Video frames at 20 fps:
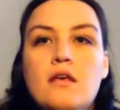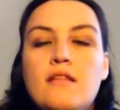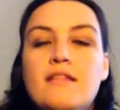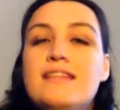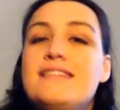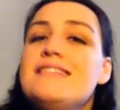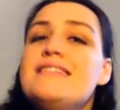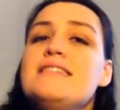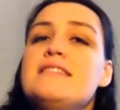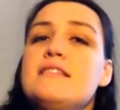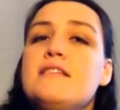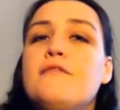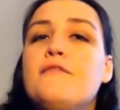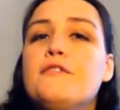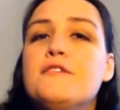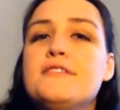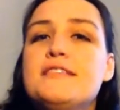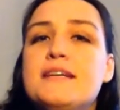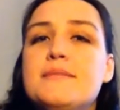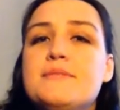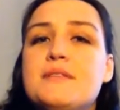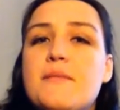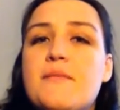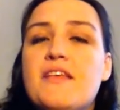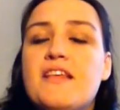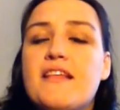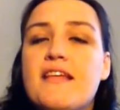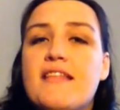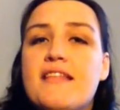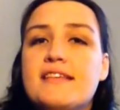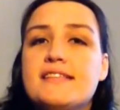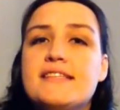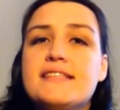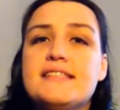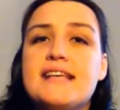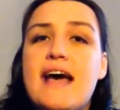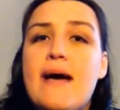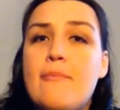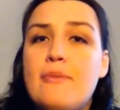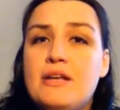This isn't the first time something like this
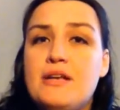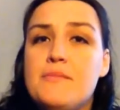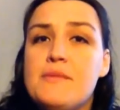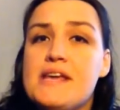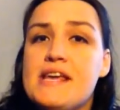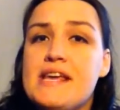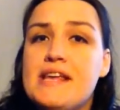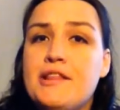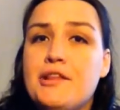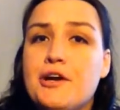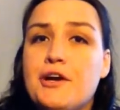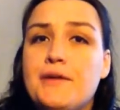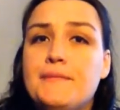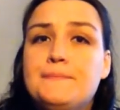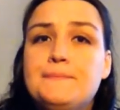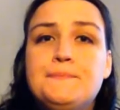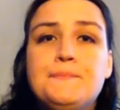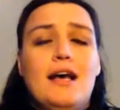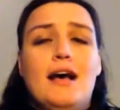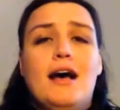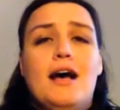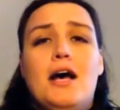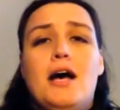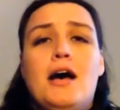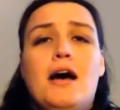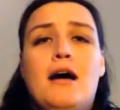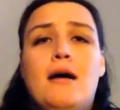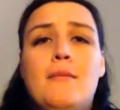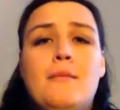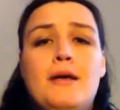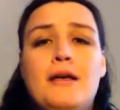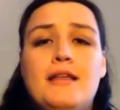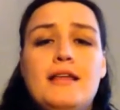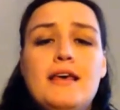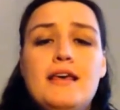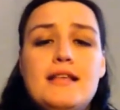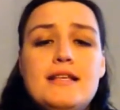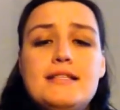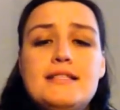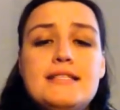has happened to me either.
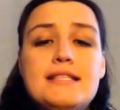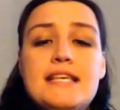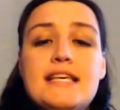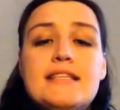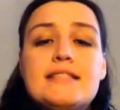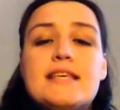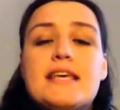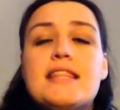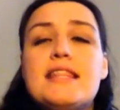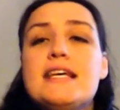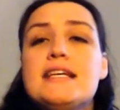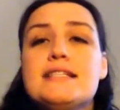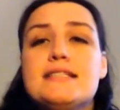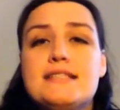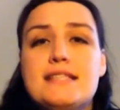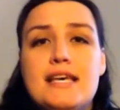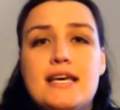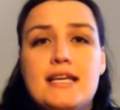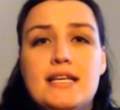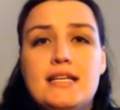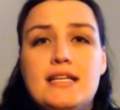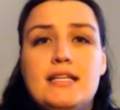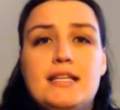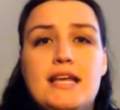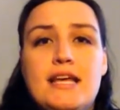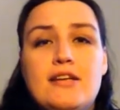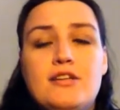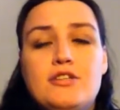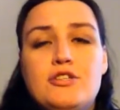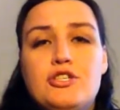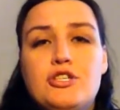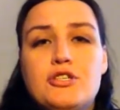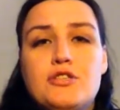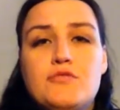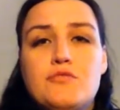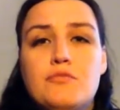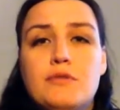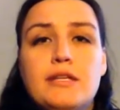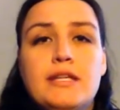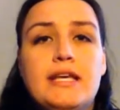It's things like this that
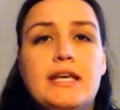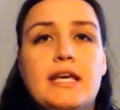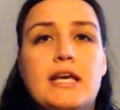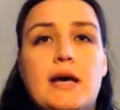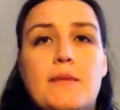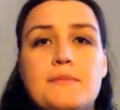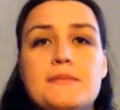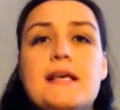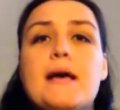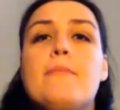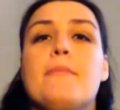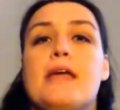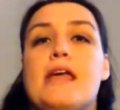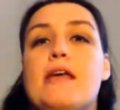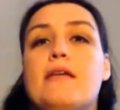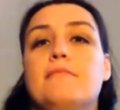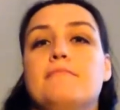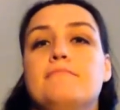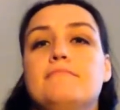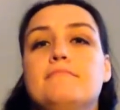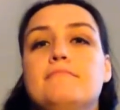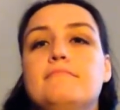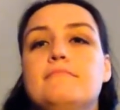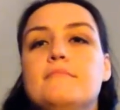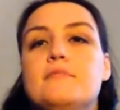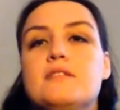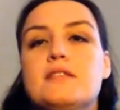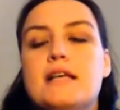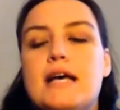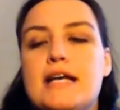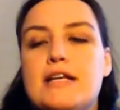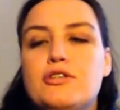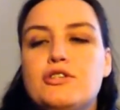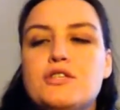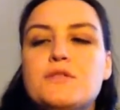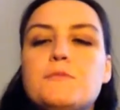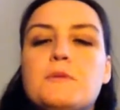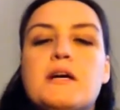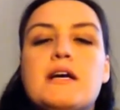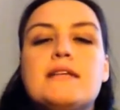just really upset me. It's like,
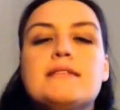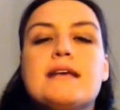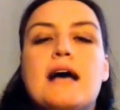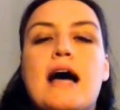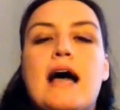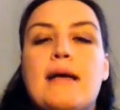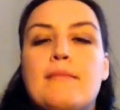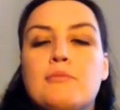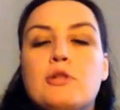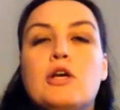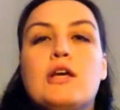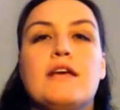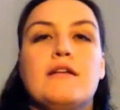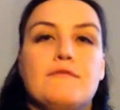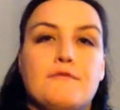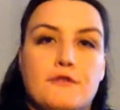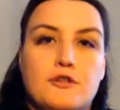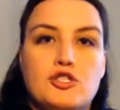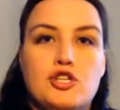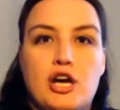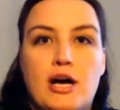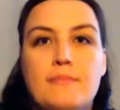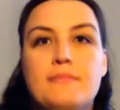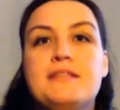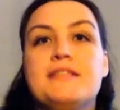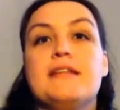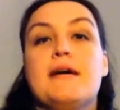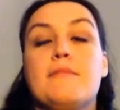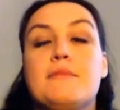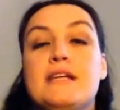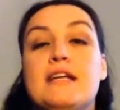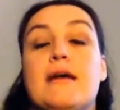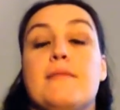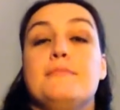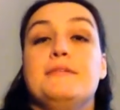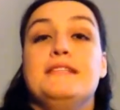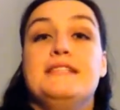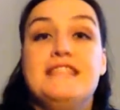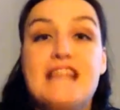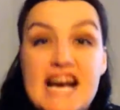just because I'm looking for a job does not mean
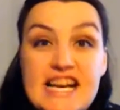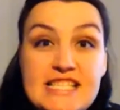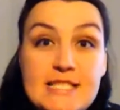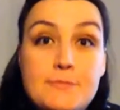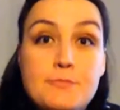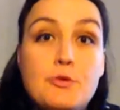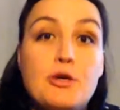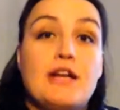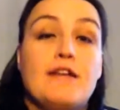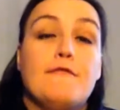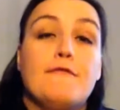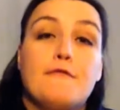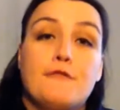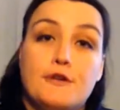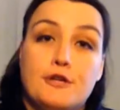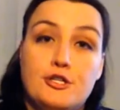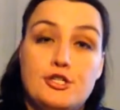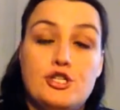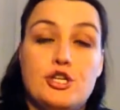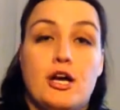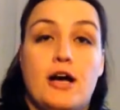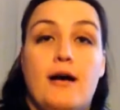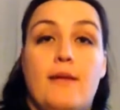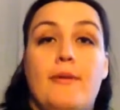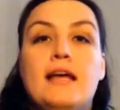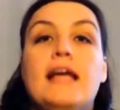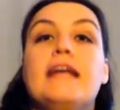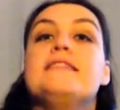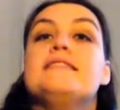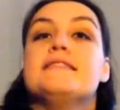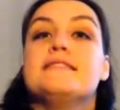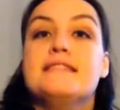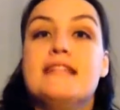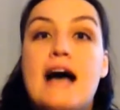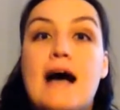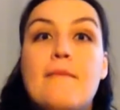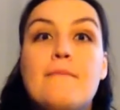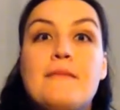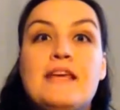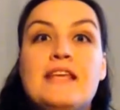I'm desperate for a job. It does
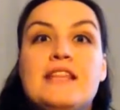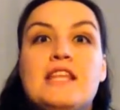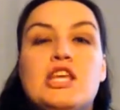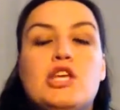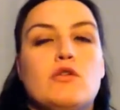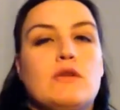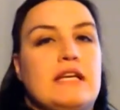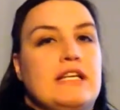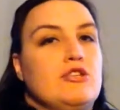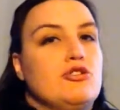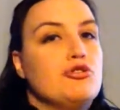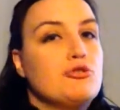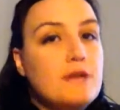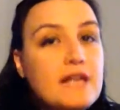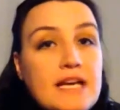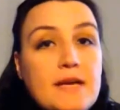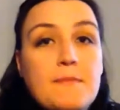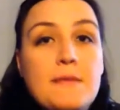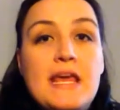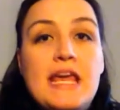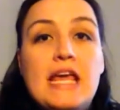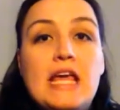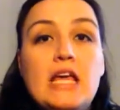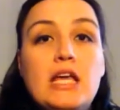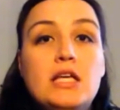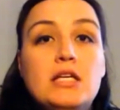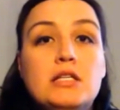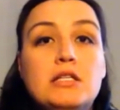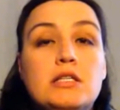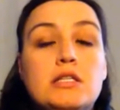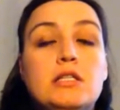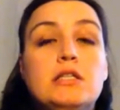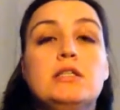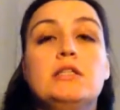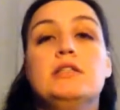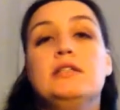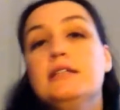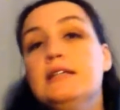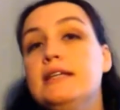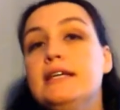not mean that you can trick me
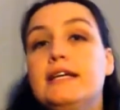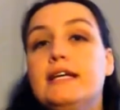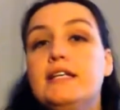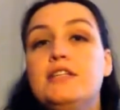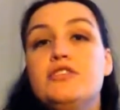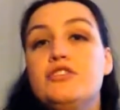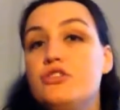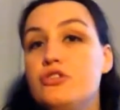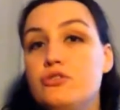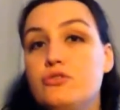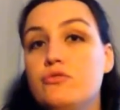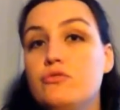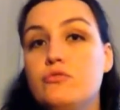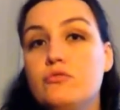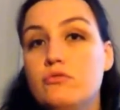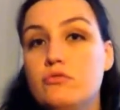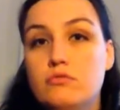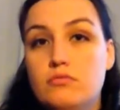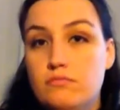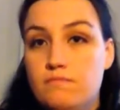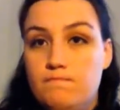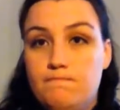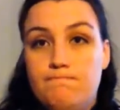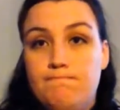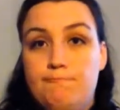into